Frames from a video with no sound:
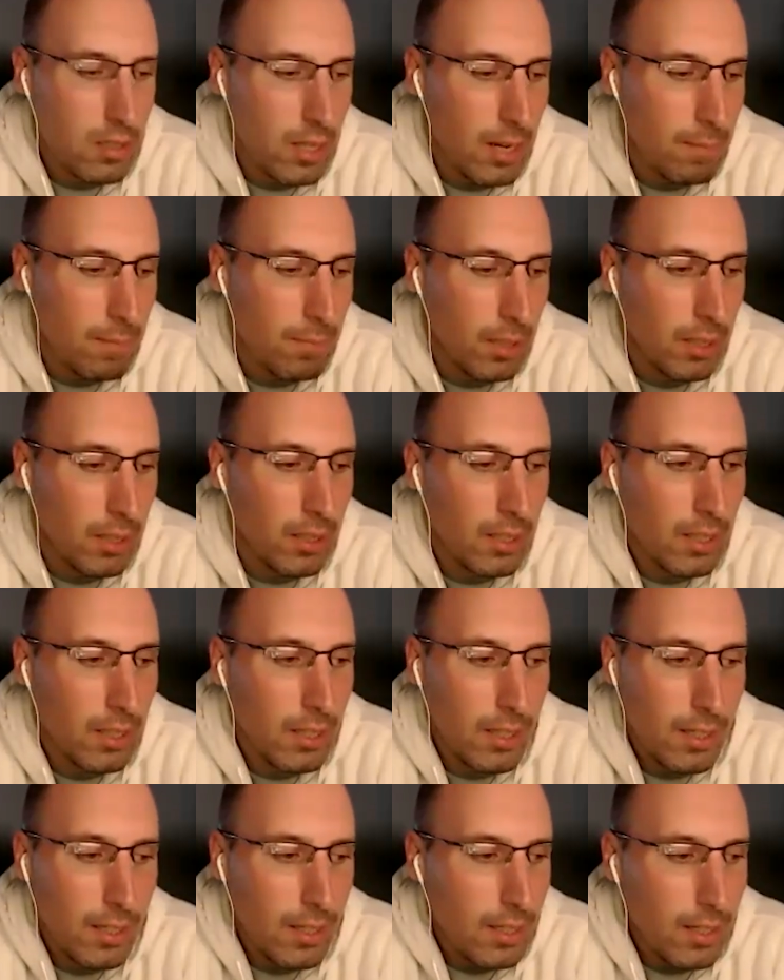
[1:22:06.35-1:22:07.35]
of that. But
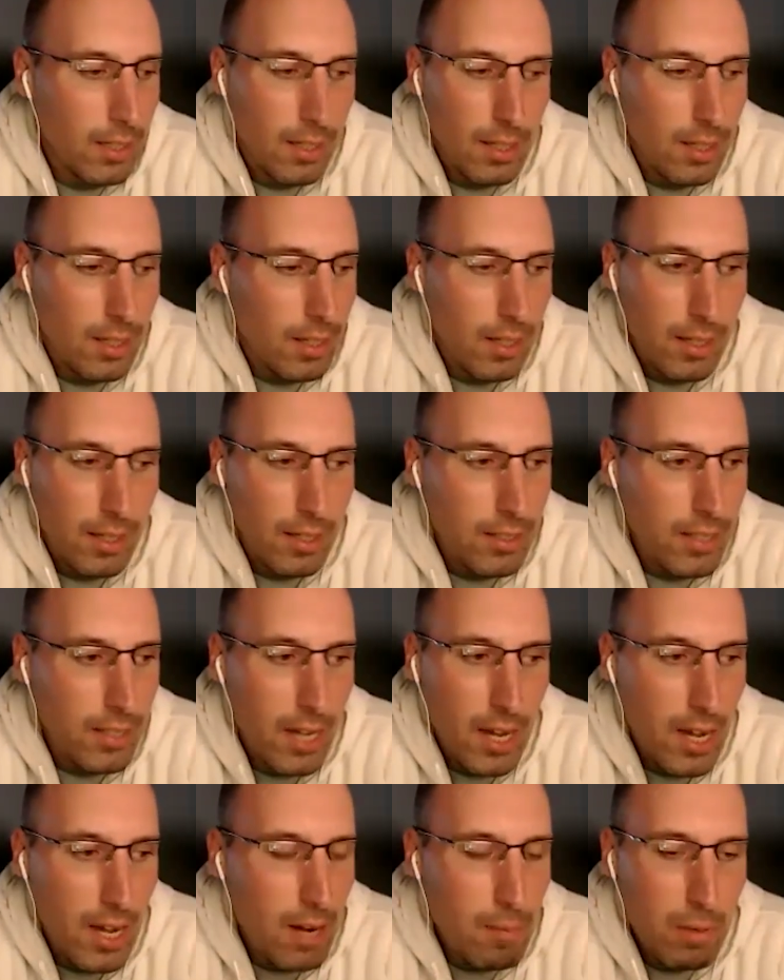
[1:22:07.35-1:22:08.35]

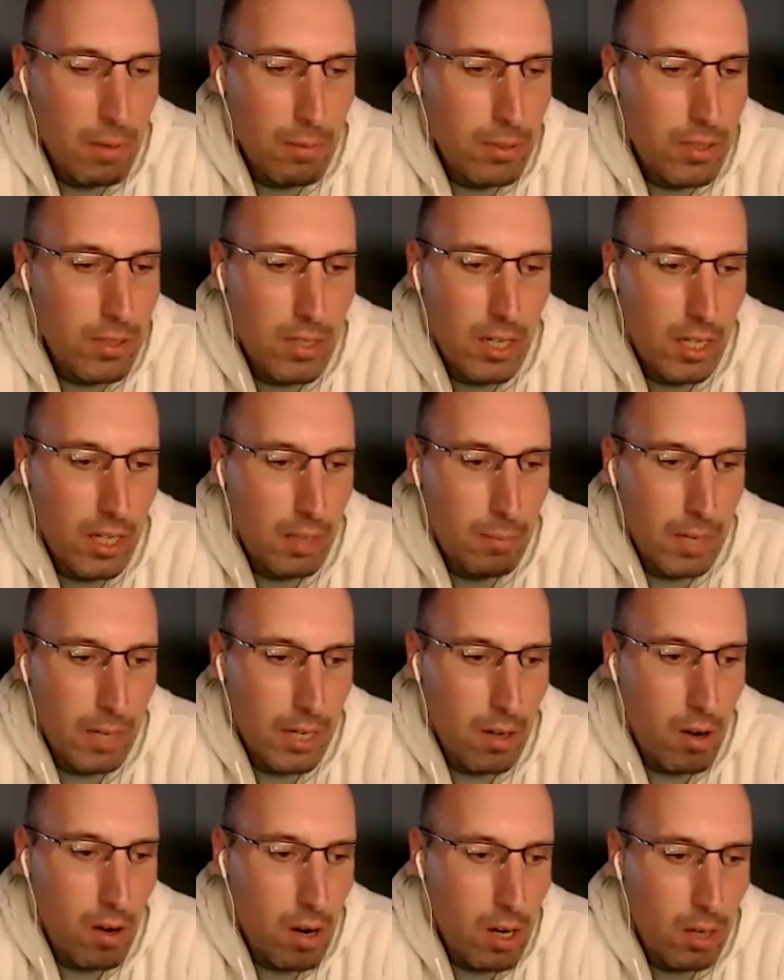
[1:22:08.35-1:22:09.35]
yeah, I remember sitting in my
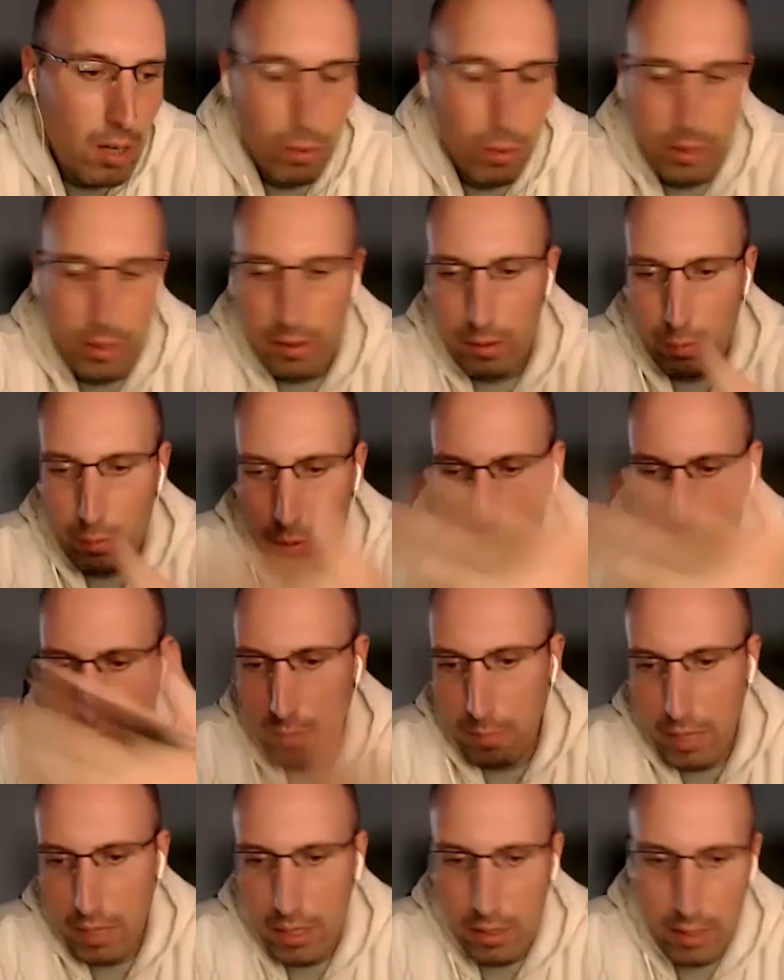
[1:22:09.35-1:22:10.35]
car with
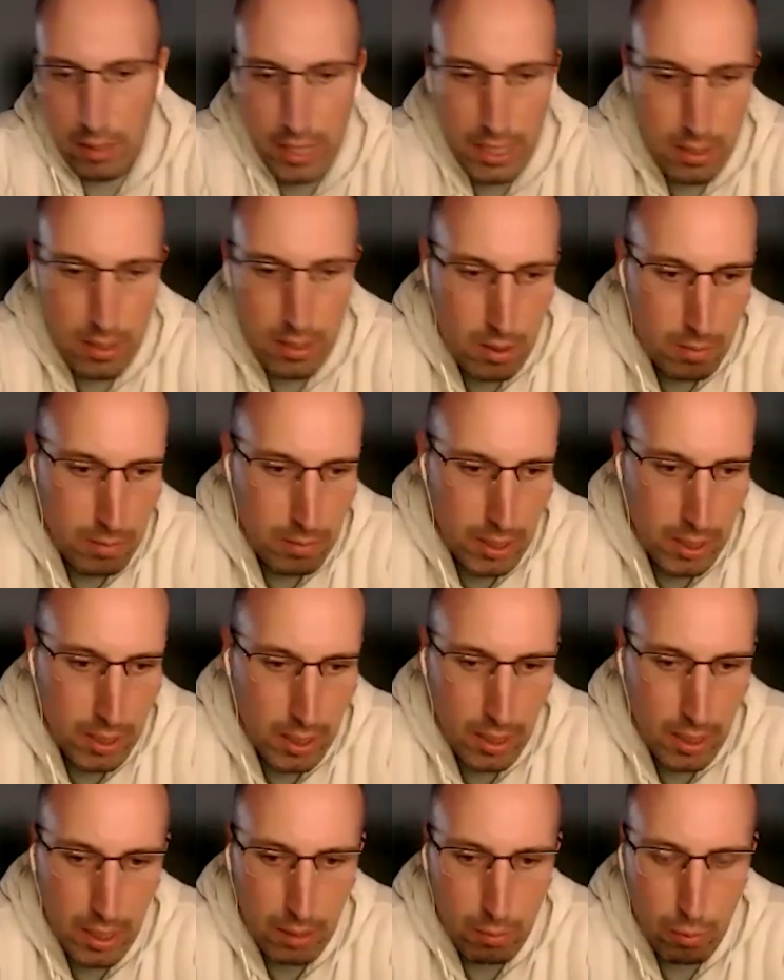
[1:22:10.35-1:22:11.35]
Amir next to
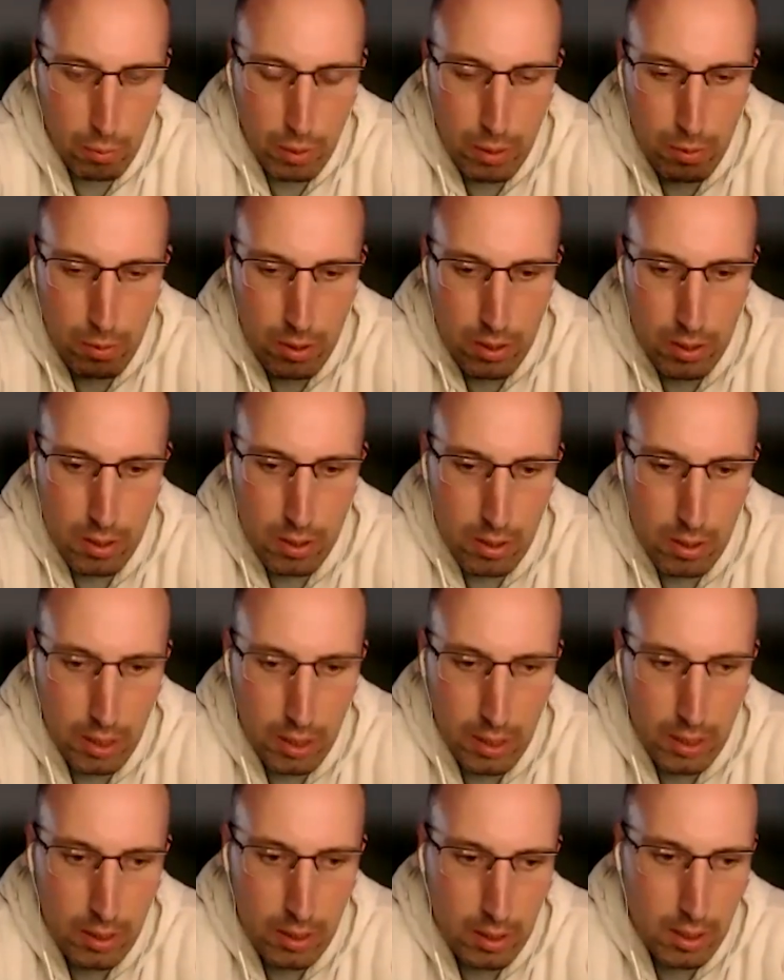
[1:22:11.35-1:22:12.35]
me, and we were just
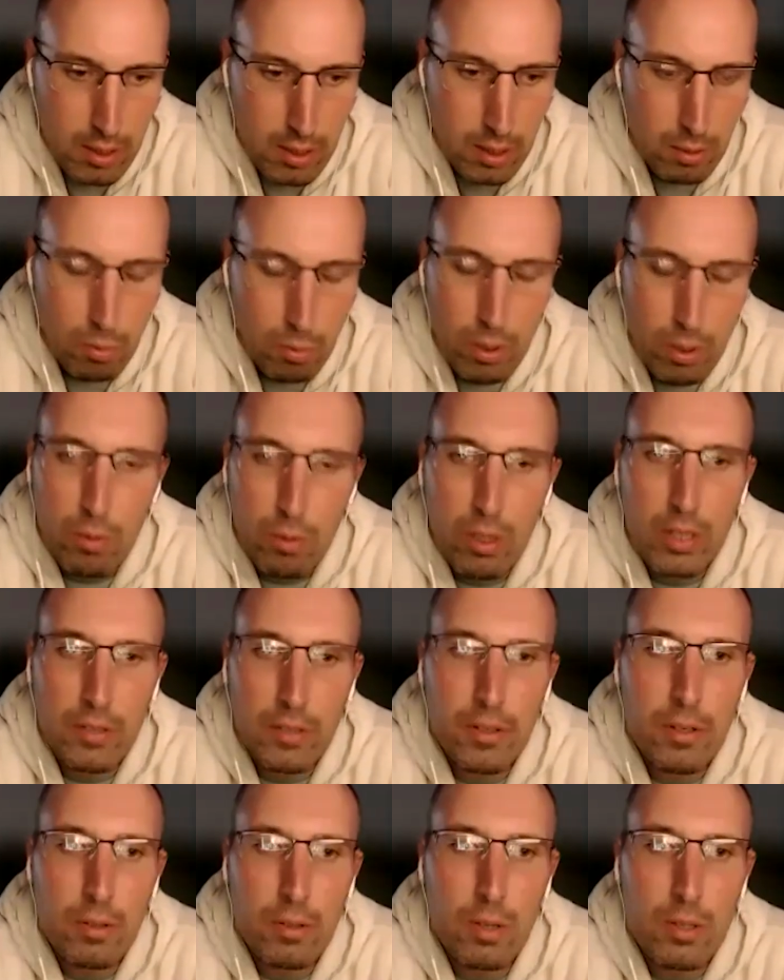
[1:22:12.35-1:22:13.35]
like, he's like, what do you want to
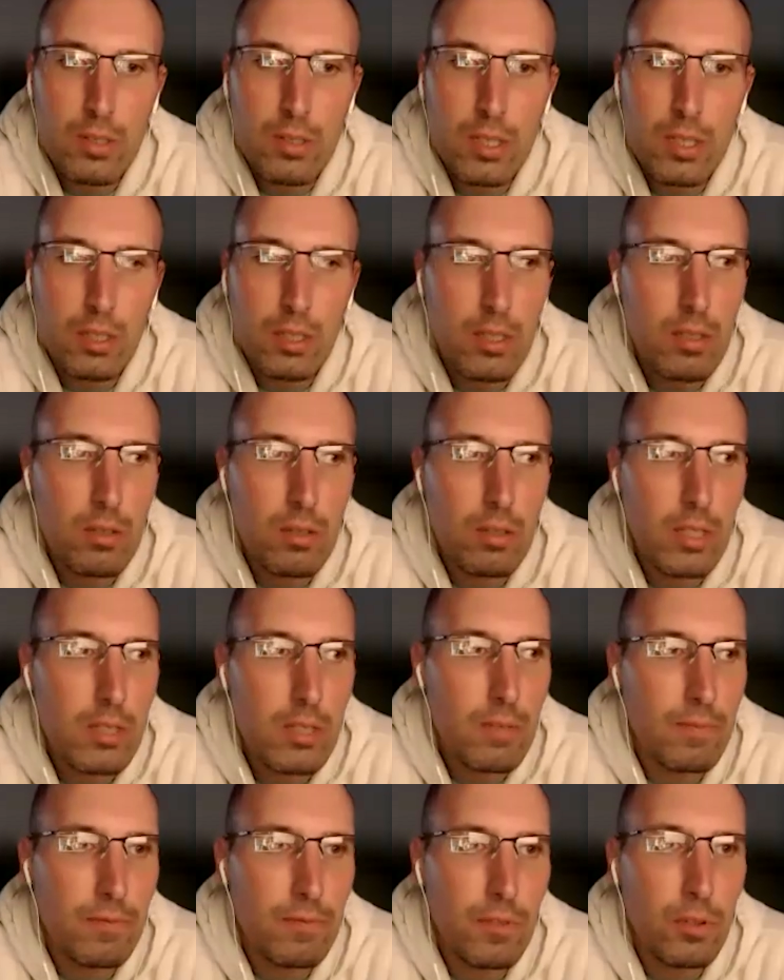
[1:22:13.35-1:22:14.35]
do? I was like, let's go get
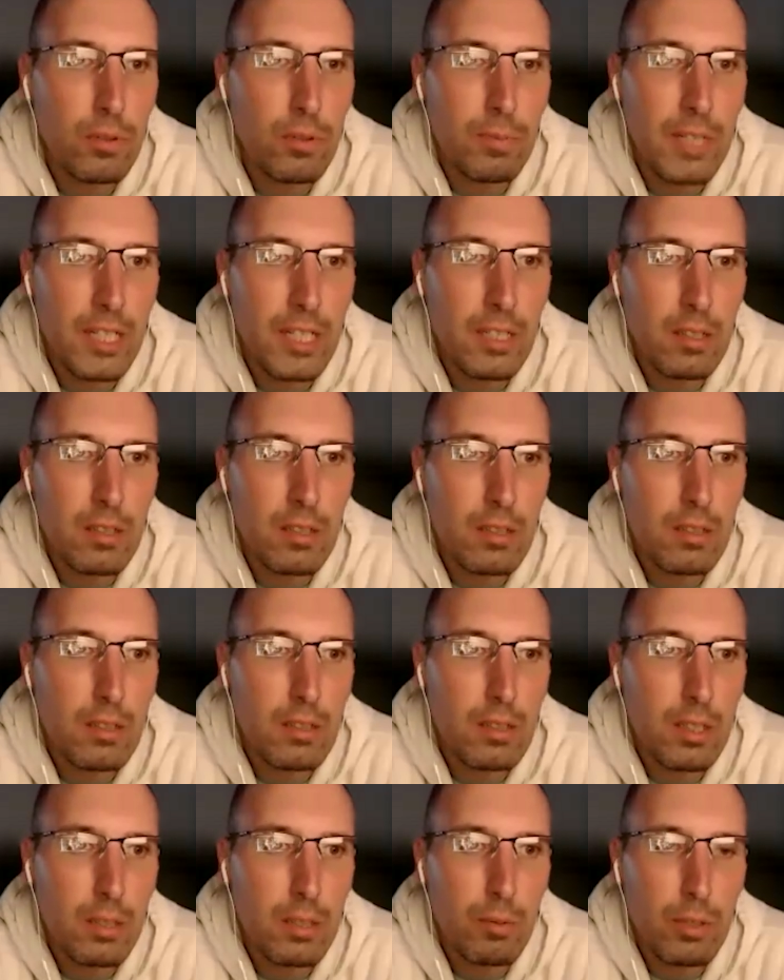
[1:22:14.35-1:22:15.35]
some food, man.
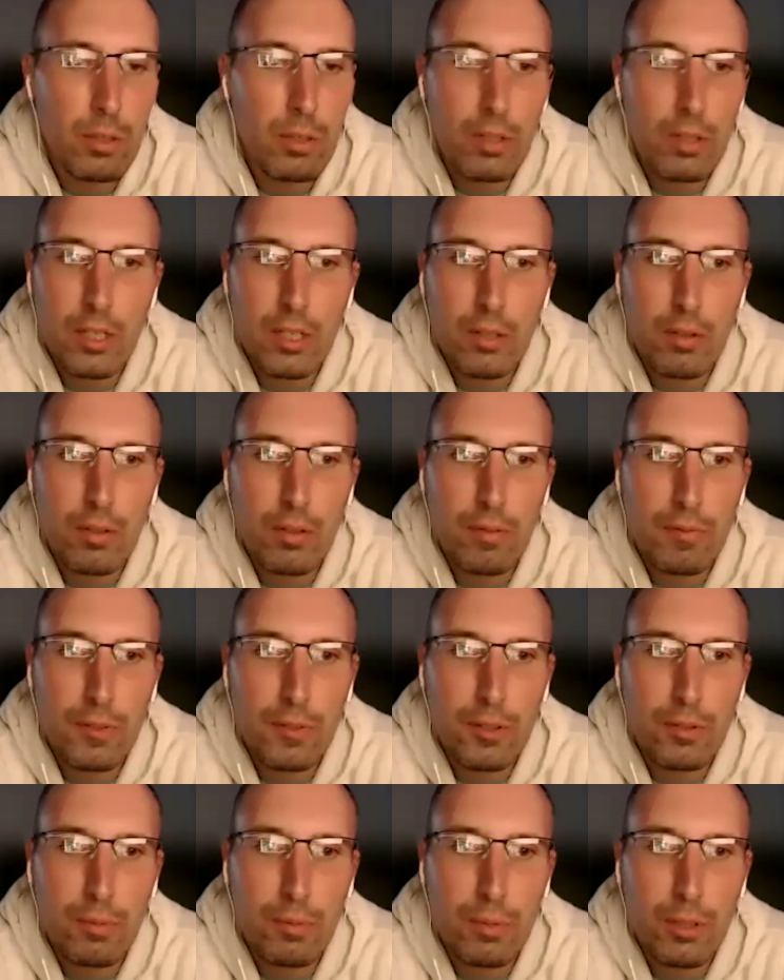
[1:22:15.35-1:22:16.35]
Like, we don't got to go to the
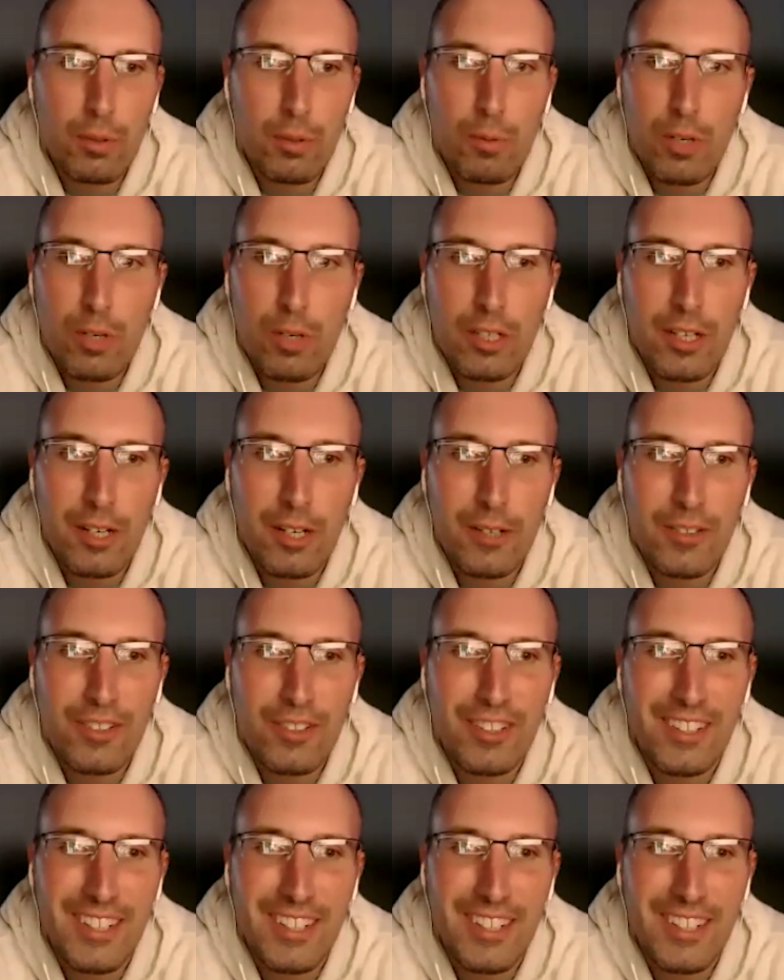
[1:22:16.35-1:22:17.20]
field. We don't work now.